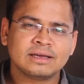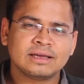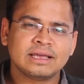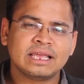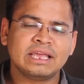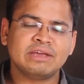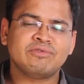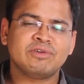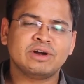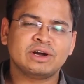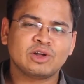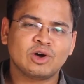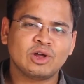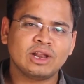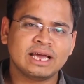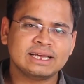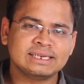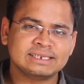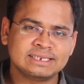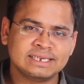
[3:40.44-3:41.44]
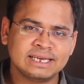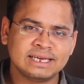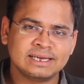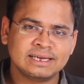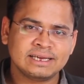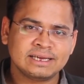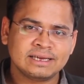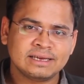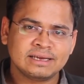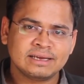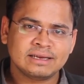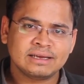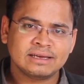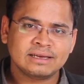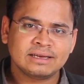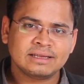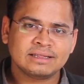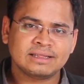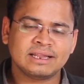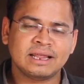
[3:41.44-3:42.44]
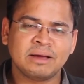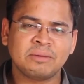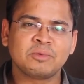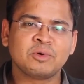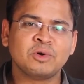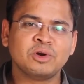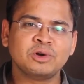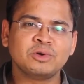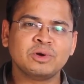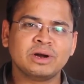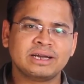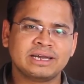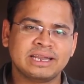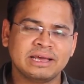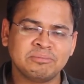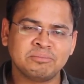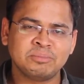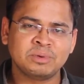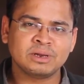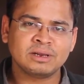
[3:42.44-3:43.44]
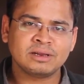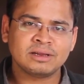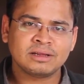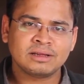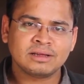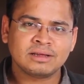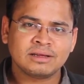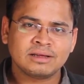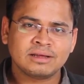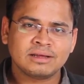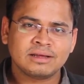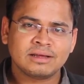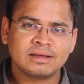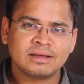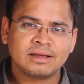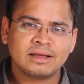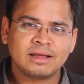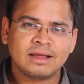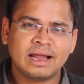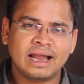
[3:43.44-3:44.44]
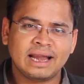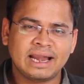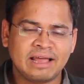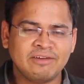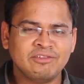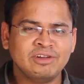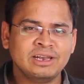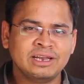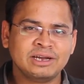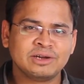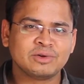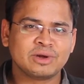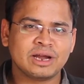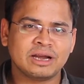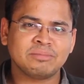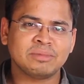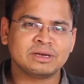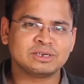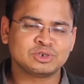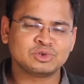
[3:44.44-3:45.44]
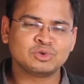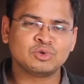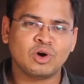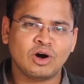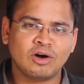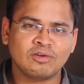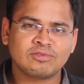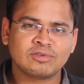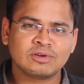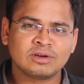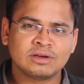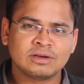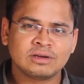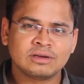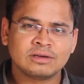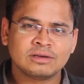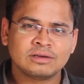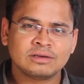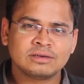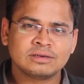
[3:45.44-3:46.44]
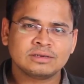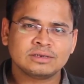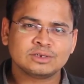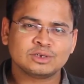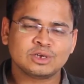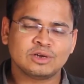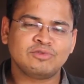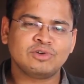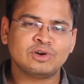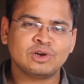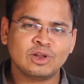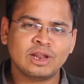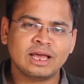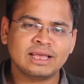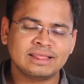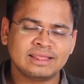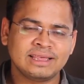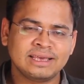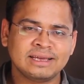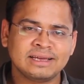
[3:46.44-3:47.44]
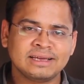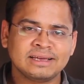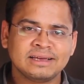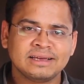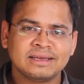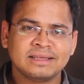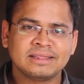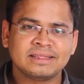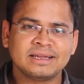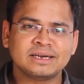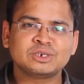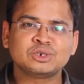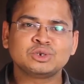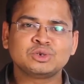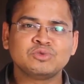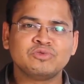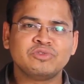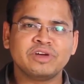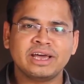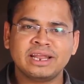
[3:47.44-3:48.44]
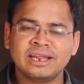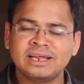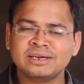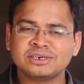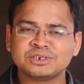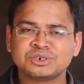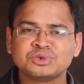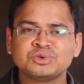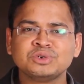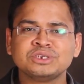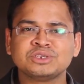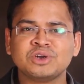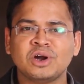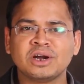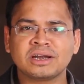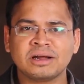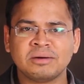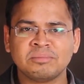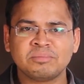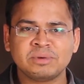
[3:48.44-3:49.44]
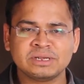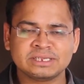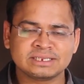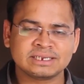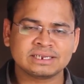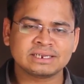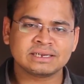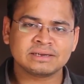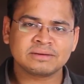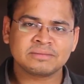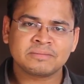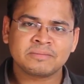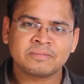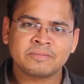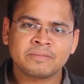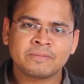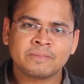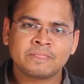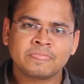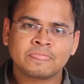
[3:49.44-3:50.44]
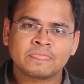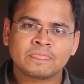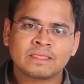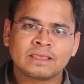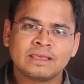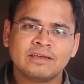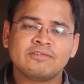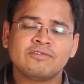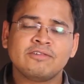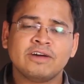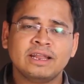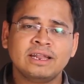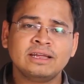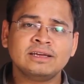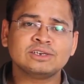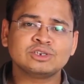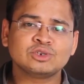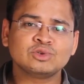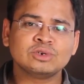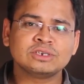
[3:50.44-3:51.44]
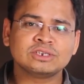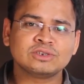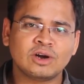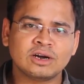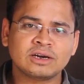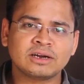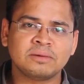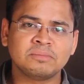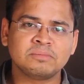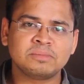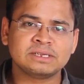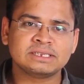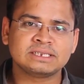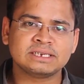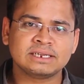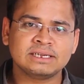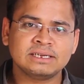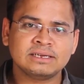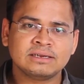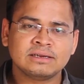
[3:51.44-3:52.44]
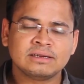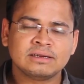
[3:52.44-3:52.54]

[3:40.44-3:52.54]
If at all I say that I'm going to a temple and I will need to get my shoe off. So if at all I think that wearing a shoe is not compulsory. If wearing a shoe is not compulsory,